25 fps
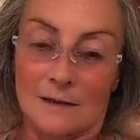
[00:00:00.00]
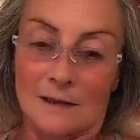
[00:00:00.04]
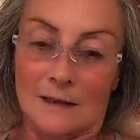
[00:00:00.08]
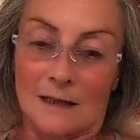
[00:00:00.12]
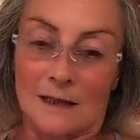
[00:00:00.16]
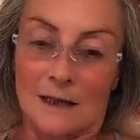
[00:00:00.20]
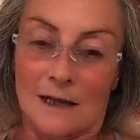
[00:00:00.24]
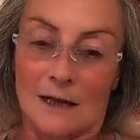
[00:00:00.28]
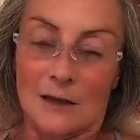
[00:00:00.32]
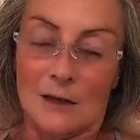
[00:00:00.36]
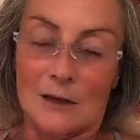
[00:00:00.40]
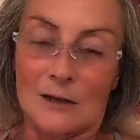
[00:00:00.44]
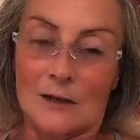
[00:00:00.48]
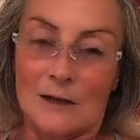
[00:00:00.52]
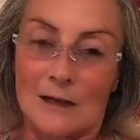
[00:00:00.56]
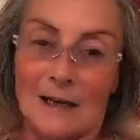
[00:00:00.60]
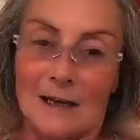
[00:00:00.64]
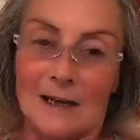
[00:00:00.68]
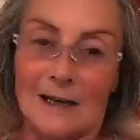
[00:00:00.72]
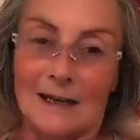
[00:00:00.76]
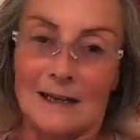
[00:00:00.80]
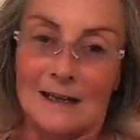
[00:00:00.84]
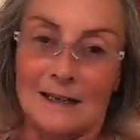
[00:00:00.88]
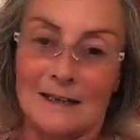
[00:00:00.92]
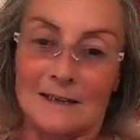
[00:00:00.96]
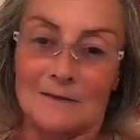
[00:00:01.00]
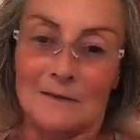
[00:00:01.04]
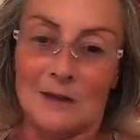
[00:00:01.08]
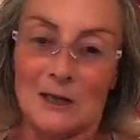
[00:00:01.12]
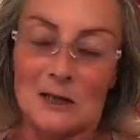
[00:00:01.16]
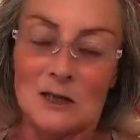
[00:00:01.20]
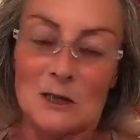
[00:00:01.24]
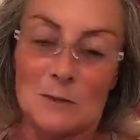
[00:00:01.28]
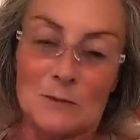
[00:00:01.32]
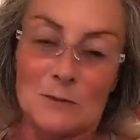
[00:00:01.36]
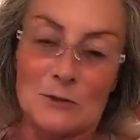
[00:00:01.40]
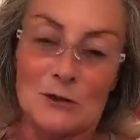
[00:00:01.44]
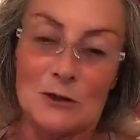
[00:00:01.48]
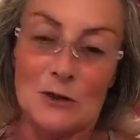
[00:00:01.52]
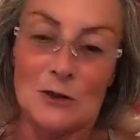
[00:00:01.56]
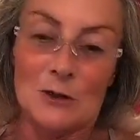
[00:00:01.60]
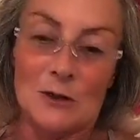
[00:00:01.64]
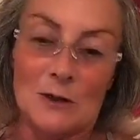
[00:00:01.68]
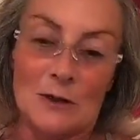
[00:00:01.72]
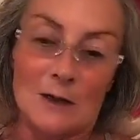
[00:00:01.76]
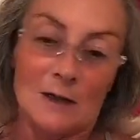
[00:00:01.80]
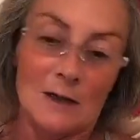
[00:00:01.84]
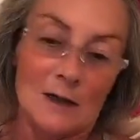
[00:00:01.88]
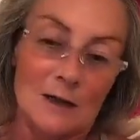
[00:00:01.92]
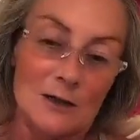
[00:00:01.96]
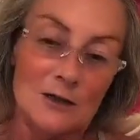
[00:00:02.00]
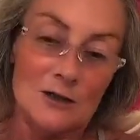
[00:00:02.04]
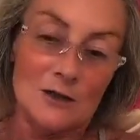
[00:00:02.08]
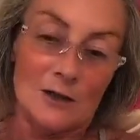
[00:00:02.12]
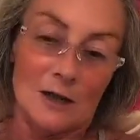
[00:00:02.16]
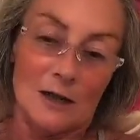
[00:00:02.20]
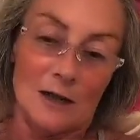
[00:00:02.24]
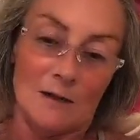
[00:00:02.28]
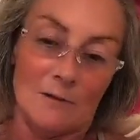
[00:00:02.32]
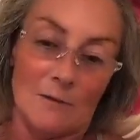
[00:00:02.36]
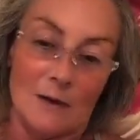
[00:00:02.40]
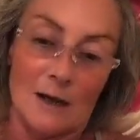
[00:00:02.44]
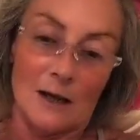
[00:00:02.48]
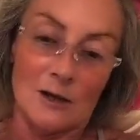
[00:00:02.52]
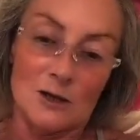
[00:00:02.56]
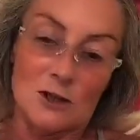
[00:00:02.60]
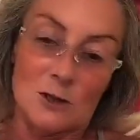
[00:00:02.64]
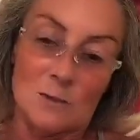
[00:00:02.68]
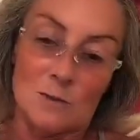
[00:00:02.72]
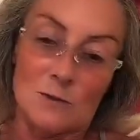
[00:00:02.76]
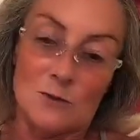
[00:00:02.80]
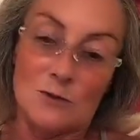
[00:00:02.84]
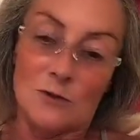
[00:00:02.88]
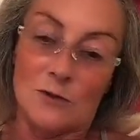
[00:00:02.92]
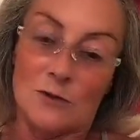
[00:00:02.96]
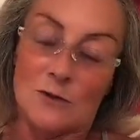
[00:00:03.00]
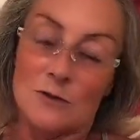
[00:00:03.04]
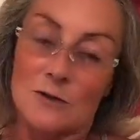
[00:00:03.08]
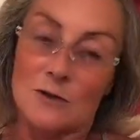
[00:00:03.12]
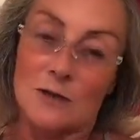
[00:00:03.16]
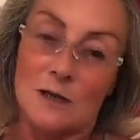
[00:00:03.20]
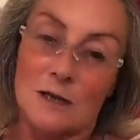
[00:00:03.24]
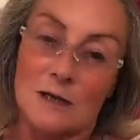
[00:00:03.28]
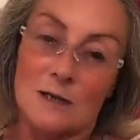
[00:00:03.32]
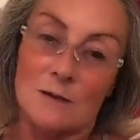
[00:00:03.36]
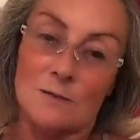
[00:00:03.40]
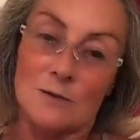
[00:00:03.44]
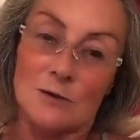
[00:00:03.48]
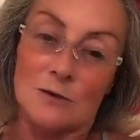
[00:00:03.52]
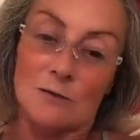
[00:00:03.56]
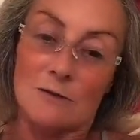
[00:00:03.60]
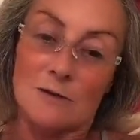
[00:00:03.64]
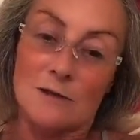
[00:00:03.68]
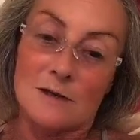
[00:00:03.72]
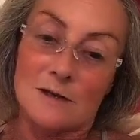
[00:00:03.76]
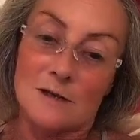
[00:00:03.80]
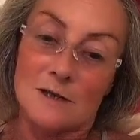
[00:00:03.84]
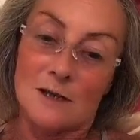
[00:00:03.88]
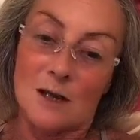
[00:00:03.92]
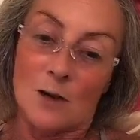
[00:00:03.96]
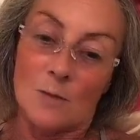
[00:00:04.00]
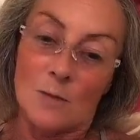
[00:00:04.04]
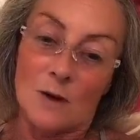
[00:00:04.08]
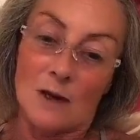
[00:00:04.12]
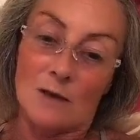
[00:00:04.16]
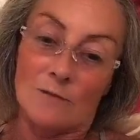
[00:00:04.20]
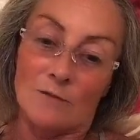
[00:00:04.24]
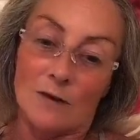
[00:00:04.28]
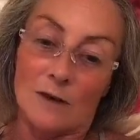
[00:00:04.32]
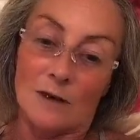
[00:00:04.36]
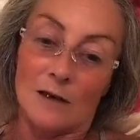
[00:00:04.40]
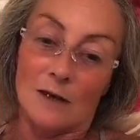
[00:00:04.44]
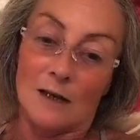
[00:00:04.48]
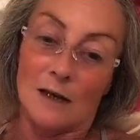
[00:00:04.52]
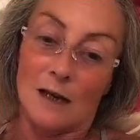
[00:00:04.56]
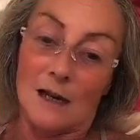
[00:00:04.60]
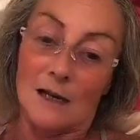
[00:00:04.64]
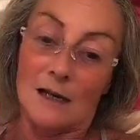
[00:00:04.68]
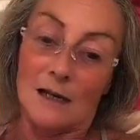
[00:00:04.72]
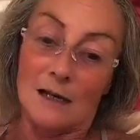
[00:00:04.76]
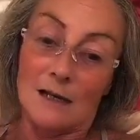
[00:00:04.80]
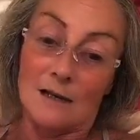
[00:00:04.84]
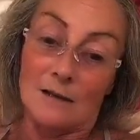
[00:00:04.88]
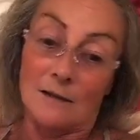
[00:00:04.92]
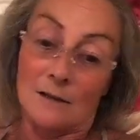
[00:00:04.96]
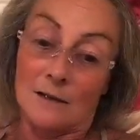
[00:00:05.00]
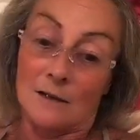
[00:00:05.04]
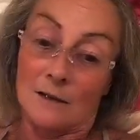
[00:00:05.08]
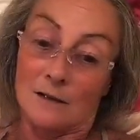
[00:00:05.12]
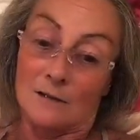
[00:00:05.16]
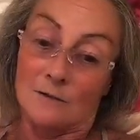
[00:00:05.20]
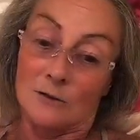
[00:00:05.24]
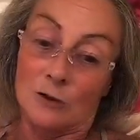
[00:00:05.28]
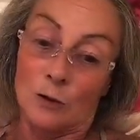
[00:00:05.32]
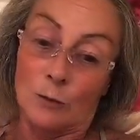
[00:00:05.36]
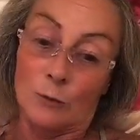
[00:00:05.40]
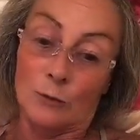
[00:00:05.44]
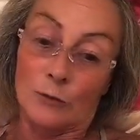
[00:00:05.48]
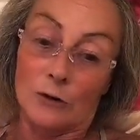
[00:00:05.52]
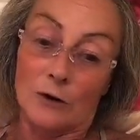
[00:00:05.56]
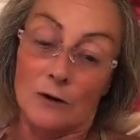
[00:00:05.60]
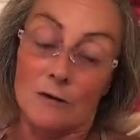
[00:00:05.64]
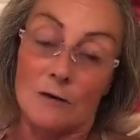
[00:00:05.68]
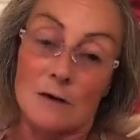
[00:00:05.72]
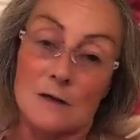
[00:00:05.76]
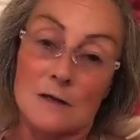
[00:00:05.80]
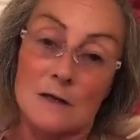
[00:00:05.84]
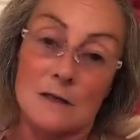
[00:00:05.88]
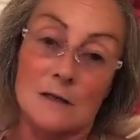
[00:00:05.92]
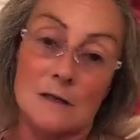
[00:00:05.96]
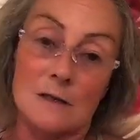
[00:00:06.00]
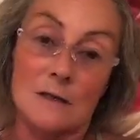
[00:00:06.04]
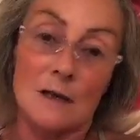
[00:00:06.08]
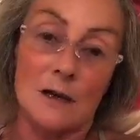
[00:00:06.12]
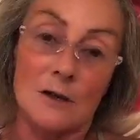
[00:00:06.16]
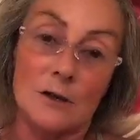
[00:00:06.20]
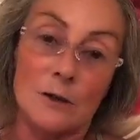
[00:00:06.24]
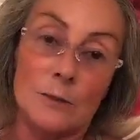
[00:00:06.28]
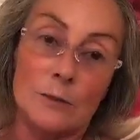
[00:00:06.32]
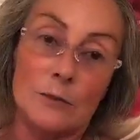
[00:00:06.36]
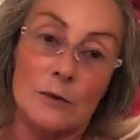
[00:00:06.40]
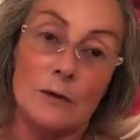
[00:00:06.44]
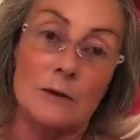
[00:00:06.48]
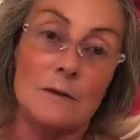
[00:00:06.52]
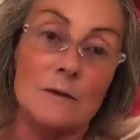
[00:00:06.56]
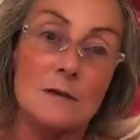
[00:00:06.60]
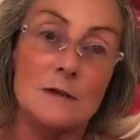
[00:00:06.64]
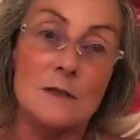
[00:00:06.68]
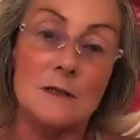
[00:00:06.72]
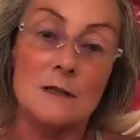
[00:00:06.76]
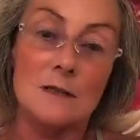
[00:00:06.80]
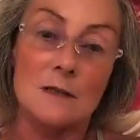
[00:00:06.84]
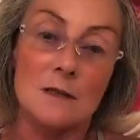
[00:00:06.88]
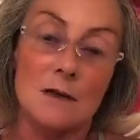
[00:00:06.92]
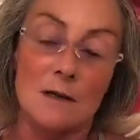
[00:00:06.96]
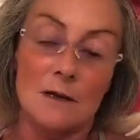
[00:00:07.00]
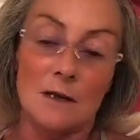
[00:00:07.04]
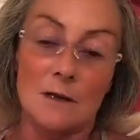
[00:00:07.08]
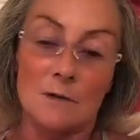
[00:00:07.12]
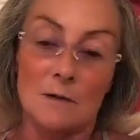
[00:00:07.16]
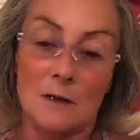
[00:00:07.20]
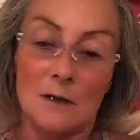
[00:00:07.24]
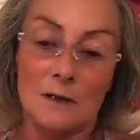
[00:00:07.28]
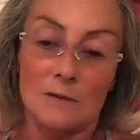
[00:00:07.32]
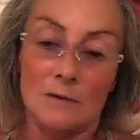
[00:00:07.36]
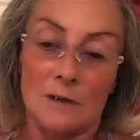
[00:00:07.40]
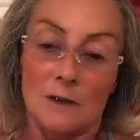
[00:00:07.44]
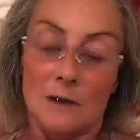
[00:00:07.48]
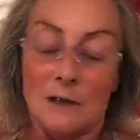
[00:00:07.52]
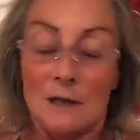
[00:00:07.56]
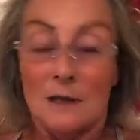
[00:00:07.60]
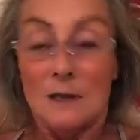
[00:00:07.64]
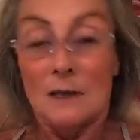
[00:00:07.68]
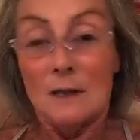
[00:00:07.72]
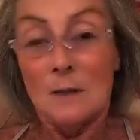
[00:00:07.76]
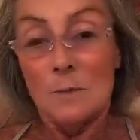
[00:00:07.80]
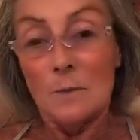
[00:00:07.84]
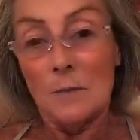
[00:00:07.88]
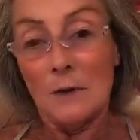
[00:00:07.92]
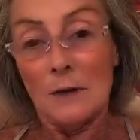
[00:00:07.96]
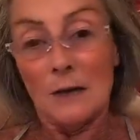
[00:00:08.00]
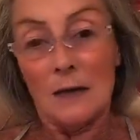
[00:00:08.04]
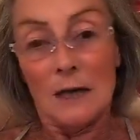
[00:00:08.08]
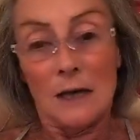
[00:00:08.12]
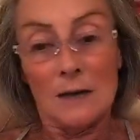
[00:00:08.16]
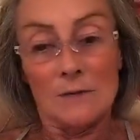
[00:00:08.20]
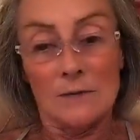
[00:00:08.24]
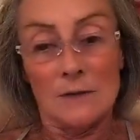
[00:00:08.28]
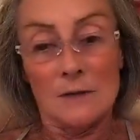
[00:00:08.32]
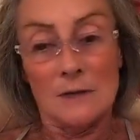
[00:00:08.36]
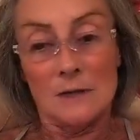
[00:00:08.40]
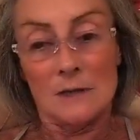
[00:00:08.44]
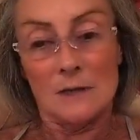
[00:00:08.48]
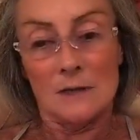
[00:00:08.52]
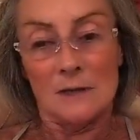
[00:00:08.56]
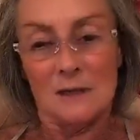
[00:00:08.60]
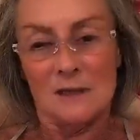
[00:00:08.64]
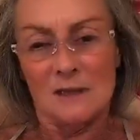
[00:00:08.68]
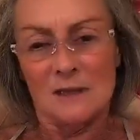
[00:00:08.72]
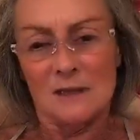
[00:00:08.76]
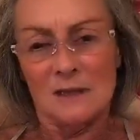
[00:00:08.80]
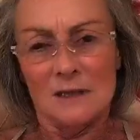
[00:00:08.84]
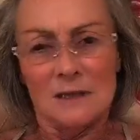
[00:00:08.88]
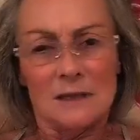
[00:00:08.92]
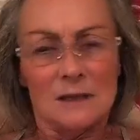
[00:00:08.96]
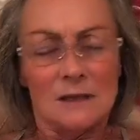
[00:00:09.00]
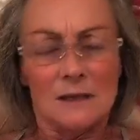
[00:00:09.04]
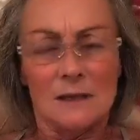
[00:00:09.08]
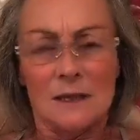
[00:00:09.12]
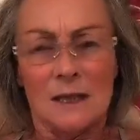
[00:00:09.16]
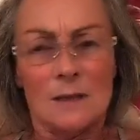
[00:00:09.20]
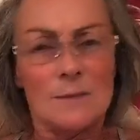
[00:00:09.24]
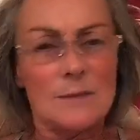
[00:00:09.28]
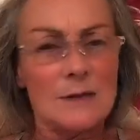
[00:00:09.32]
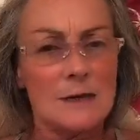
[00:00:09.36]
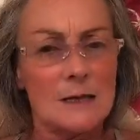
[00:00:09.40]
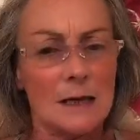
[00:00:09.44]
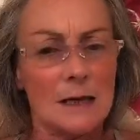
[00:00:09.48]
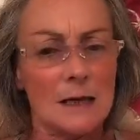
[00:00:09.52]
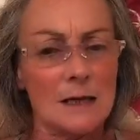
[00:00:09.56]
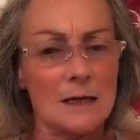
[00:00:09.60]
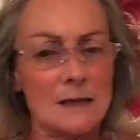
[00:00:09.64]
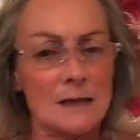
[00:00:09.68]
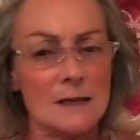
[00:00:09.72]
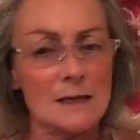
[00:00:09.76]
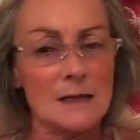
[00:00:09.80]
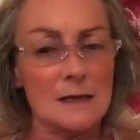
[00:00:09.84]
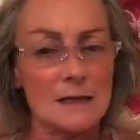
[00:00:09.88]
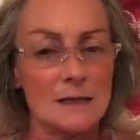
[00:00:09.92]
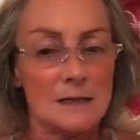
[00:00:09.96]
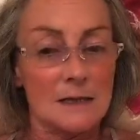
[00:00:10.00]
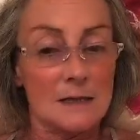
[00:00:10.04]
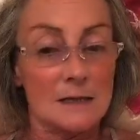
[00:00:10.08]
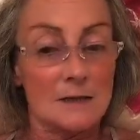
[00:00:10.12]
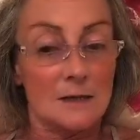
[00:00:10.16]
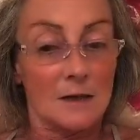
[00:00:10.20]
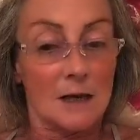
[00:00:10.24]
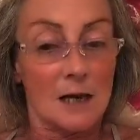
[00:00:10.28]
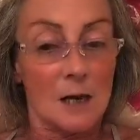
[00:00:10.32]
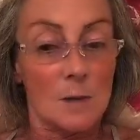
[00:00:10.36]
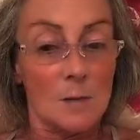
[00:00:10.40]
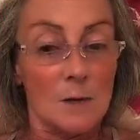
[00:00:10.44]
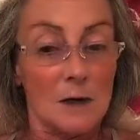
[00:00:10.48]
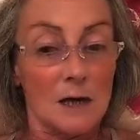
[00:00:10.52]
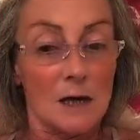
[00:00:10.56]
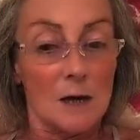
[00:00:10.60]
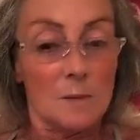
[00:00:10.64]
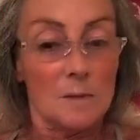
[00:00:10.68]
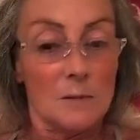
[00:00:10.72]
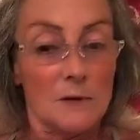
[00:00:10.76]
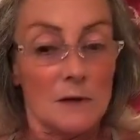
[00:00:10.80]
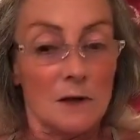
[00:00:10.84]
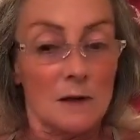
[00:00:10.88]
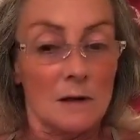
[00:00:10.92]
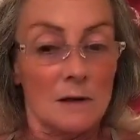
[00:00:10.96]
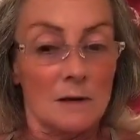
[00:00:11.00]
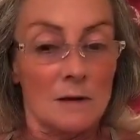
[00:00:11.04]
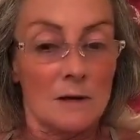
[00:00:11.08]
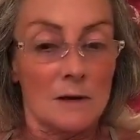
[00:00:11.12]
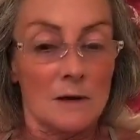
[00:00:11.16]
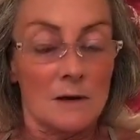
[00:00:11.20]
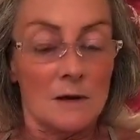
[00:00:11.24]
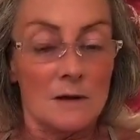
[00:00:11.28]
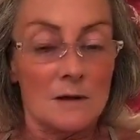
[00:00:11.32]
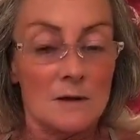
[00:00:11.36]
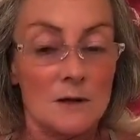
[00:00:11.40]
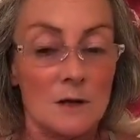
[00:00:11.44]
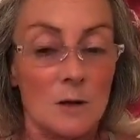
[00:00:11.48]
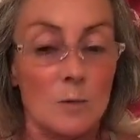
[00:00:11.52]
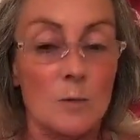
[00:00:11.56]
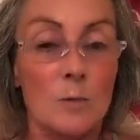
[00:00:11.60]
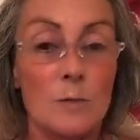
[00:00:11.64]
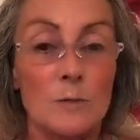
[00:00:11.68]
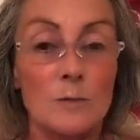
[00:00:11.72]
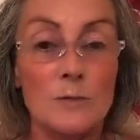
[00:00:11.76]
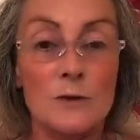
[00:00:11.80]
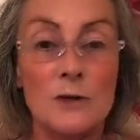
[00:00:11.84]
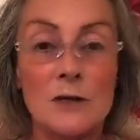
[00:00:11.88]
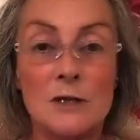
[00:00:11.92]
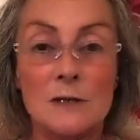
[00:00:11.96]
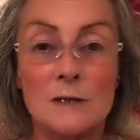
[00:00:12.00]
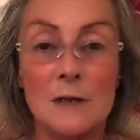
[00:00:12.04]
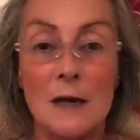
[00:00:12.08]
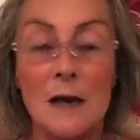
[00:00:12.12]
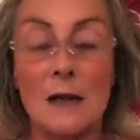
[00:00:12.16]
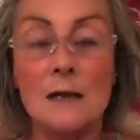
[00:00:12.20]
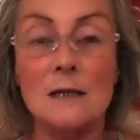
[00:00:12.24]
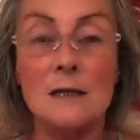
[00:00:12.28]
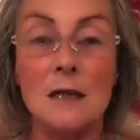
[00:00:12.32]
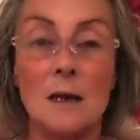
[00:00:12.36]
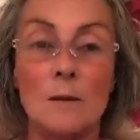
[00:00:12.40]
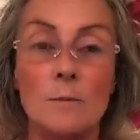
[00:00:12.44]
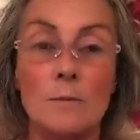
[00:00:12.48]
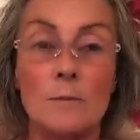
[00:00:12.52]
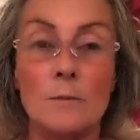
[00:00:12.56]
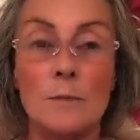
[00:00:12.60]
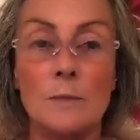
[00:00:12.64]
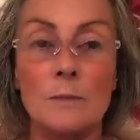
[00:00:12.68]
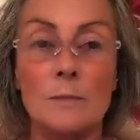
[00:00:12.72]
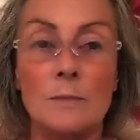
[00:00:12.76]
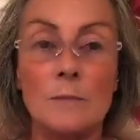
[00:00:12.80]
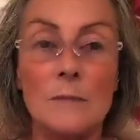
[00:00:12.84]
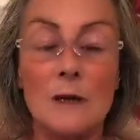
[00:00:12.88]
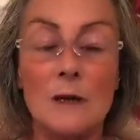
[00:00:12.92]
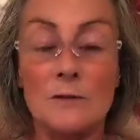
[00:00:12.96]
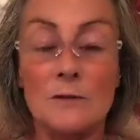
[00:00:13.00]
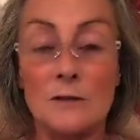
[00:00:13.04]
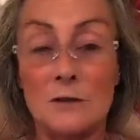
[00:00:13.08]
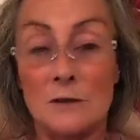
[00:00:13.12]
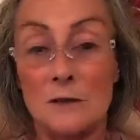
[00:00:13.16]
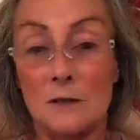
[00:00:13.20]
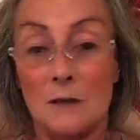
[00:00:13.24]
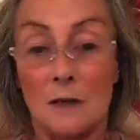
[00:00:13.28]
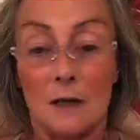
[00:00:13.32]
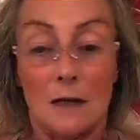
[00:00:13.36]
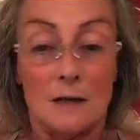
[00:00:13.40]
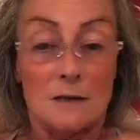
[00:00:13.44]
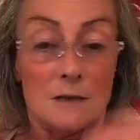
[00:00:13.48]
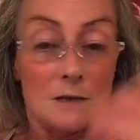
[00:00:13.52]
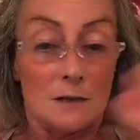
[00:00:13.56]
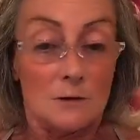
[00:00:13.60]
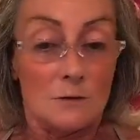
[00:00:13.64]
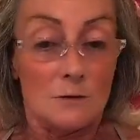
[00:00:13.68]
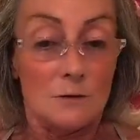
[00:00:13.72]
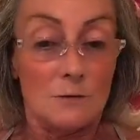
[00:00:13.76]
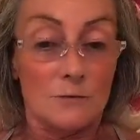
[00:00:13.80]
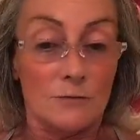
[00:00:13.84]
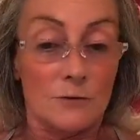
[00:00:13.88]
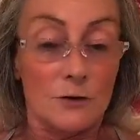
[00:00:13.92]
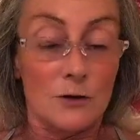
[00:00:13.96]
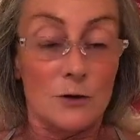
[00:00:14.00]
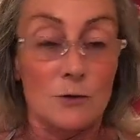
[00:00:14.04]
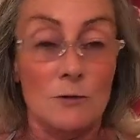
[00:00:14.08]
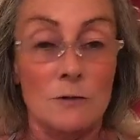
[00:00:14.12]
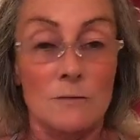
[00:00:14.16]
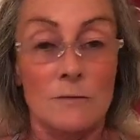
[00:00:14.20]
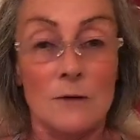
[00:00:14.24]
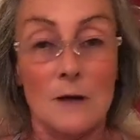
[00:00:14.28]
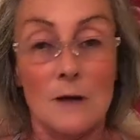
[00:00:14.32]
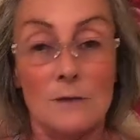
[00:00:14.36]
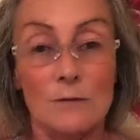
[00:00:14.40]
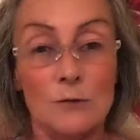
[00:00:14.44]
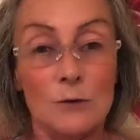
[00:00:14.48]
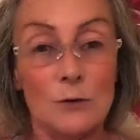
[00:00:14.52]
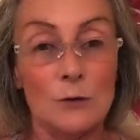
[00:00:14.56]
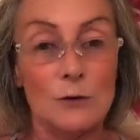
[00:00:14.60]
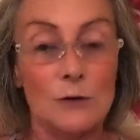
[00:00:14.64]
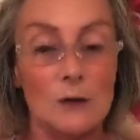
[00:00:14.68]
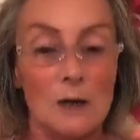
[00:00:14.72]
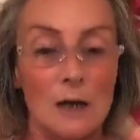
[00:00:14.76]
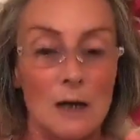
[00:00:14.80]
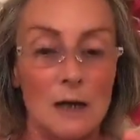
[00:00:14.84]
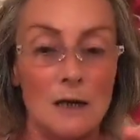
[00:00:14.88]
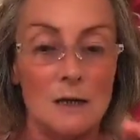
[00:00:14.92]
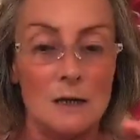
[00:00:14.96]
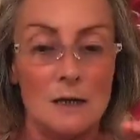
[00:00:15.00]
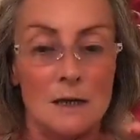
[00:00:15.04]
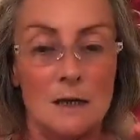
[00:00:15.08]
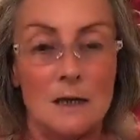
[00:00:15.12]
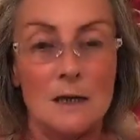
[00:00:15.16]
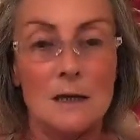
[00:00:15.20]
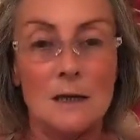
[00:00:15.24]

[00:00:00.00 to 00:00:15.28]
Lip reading: Yeah, good night. Catch up soon. We'll catch up and you can share some stories and tell me about any, you know, your progress and how your progress is going, whatever. But I haven't, yeah, besides these things are coming up now. So just heads up, just in case they do for you if you haven't got there yet.